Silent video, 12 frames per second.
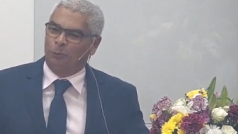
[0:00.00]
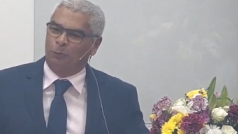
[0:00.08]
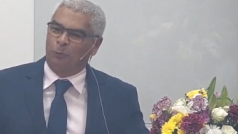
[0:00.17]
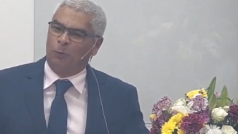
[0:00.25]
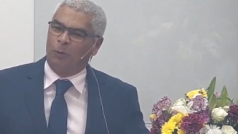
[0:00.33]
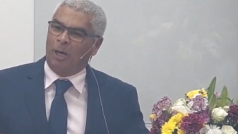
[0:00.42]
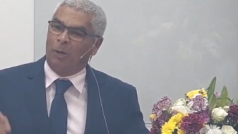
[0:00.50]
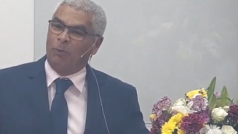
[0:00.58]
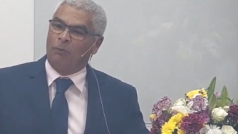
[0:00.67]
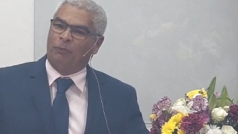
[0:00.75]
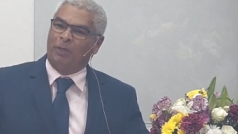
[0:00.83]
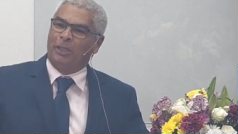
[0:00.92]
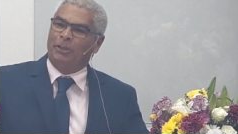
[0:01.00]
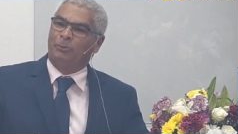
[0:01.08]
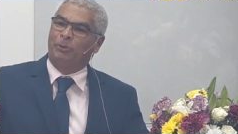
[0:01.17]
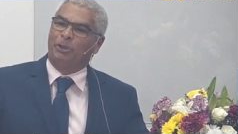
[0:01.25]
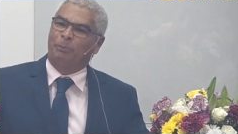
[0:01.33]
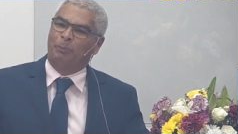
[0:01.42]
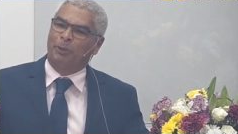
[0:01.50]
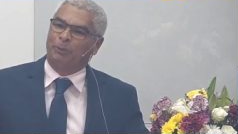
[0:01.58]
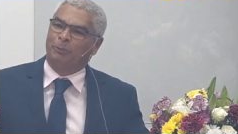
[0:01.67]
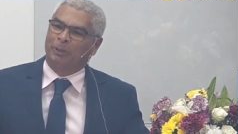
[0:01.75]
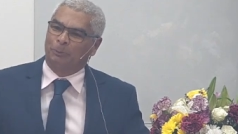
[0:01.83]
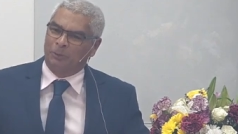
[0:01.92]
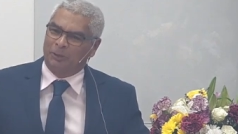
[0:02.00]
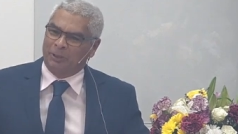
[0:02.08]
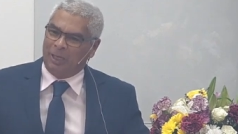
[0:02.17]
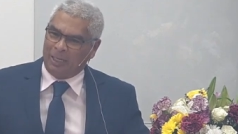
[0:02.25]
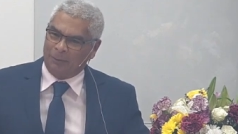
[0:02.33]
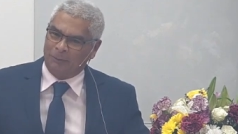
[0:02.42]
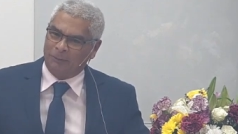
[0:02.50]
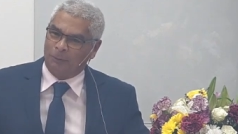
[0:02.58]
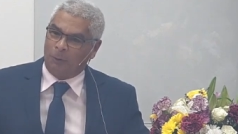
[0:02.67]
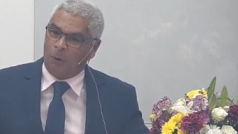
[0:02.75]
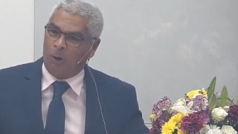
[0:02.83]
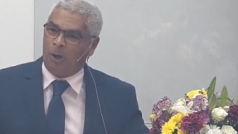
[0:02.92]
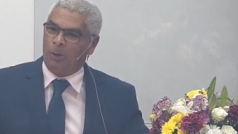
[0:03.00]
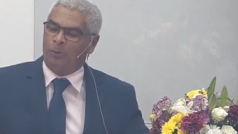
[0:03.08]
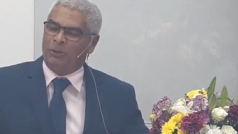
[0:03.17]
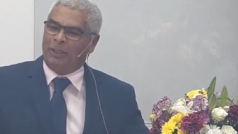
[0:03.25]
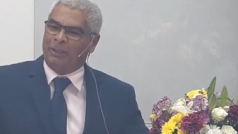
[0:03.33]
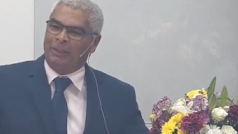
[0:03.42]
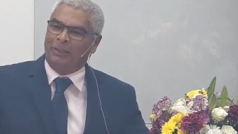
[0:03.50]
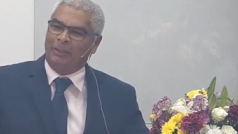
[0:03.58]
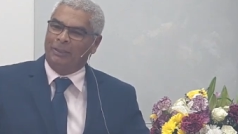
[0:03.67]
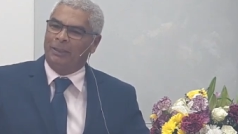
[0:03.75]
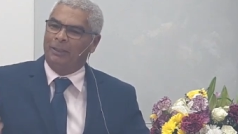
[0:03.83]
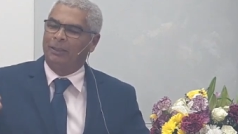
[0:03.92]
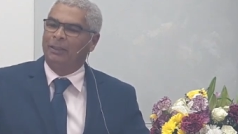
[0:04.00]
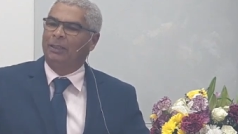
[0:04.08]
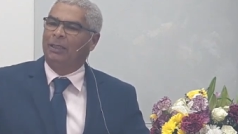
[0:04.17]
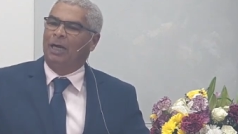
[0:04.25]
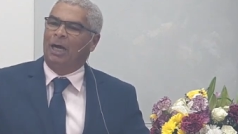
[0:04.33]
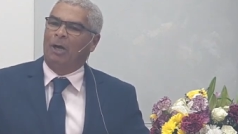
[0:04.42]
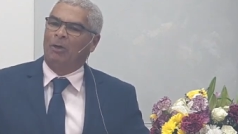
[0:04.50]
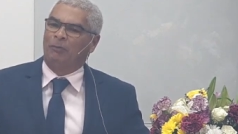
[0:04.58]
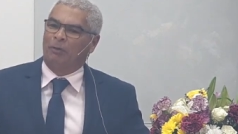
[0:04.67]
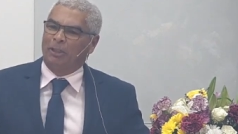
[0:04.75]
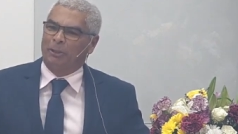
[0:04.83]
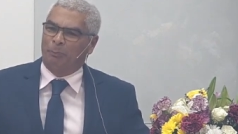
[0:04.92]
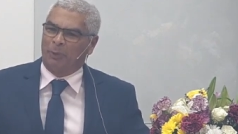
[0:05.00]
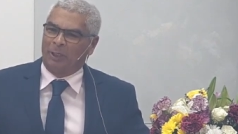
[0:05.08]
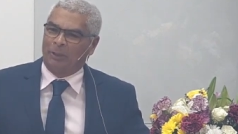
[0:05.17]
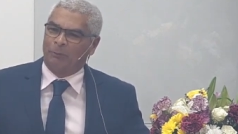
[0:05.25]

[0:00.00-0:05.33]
and so that you can receive garments of praise instead of a uh, anguished soul,